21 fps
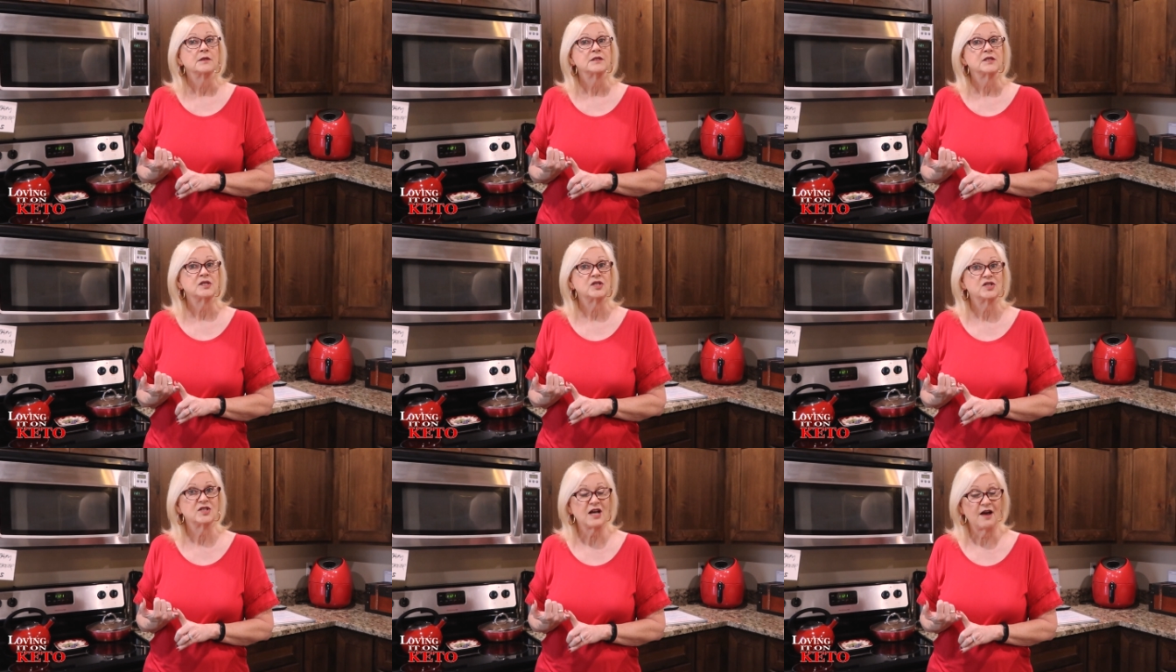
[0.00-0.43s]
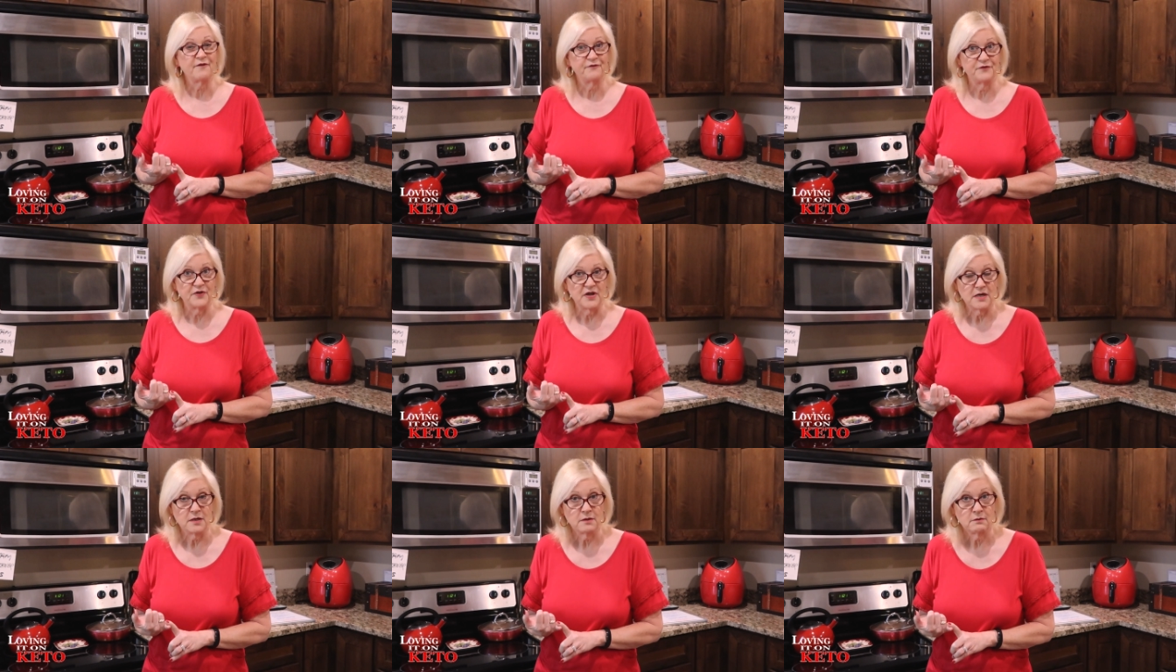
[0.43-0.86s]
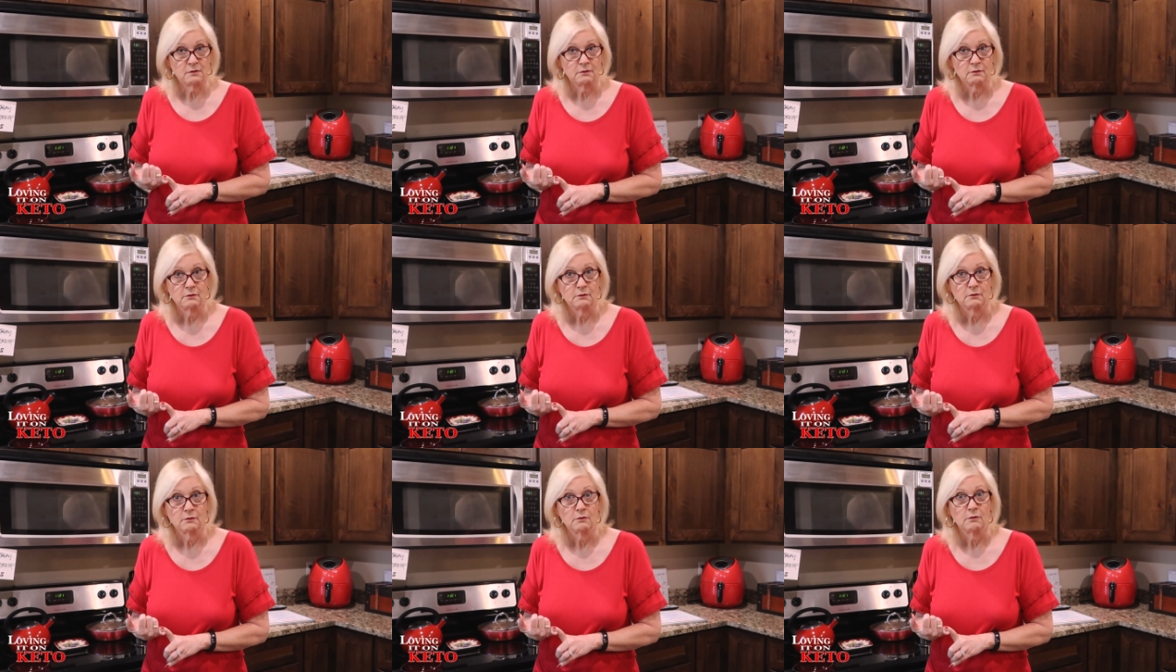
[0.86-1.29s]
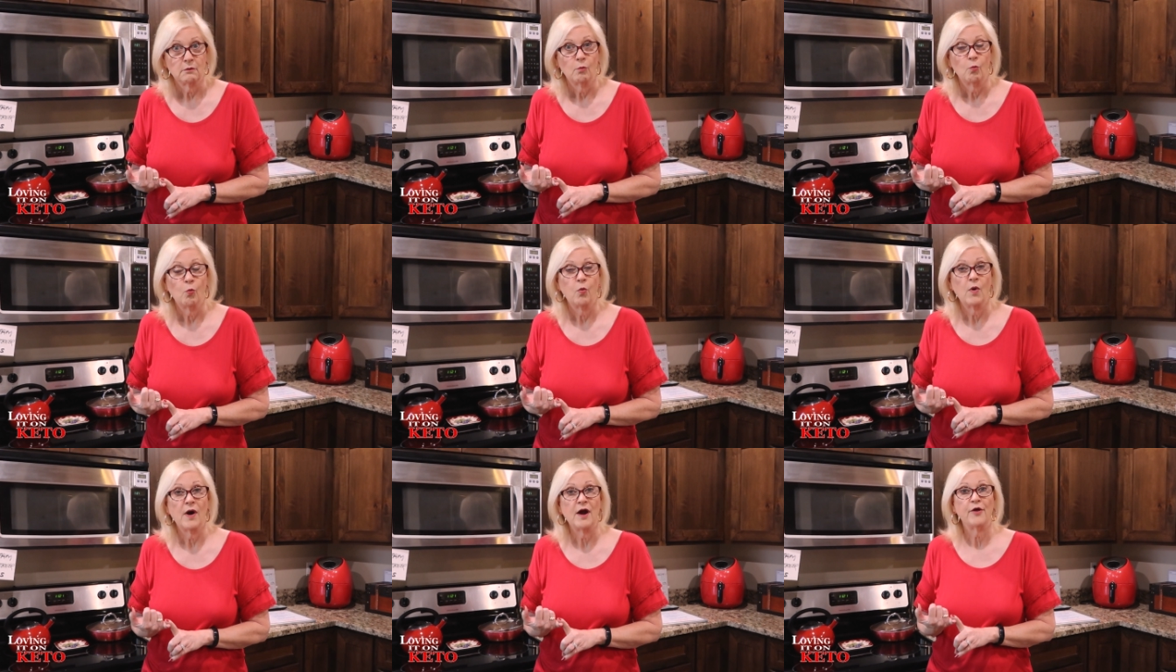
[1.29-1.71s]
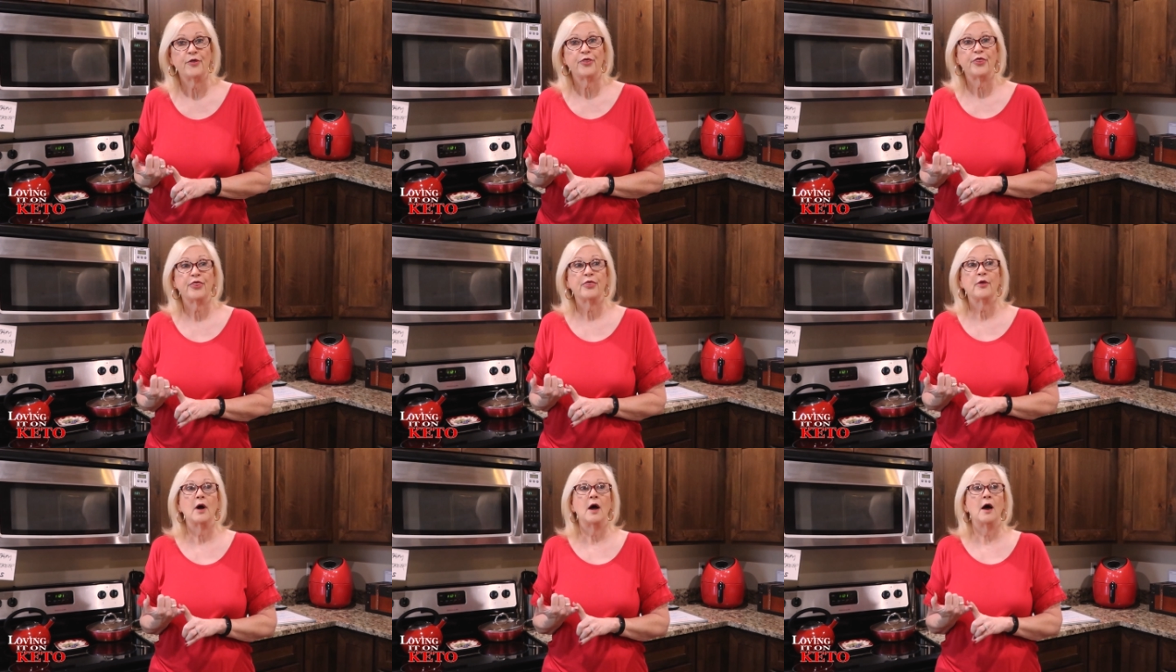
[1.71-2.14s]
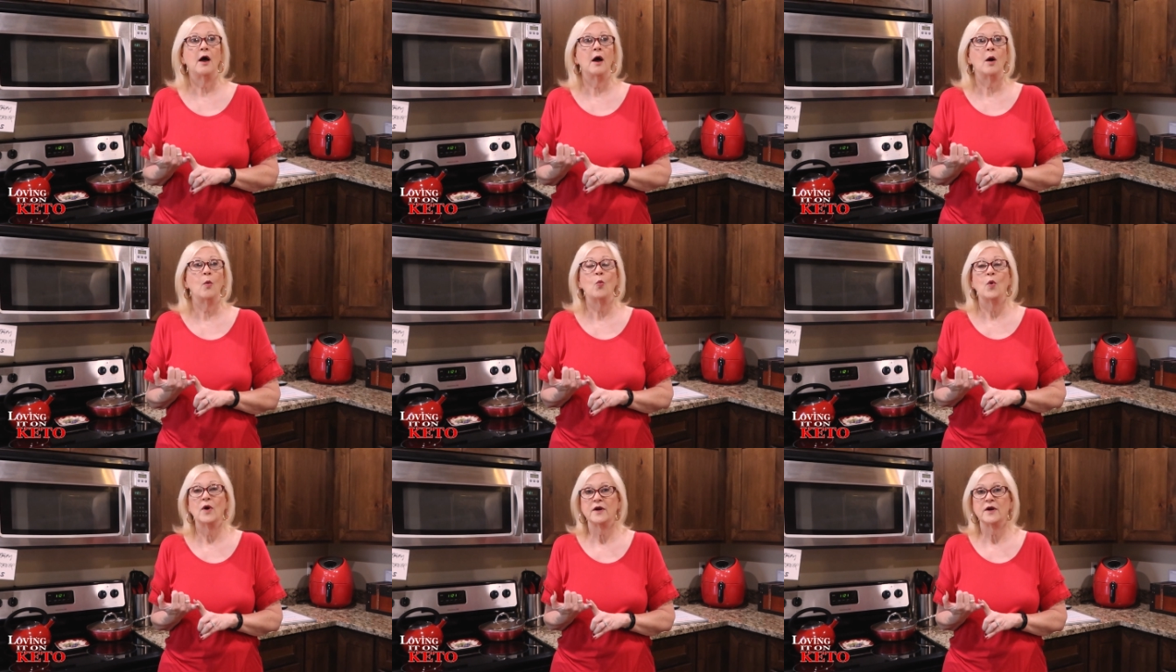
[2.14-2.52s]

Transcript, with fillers: stuffing with uh,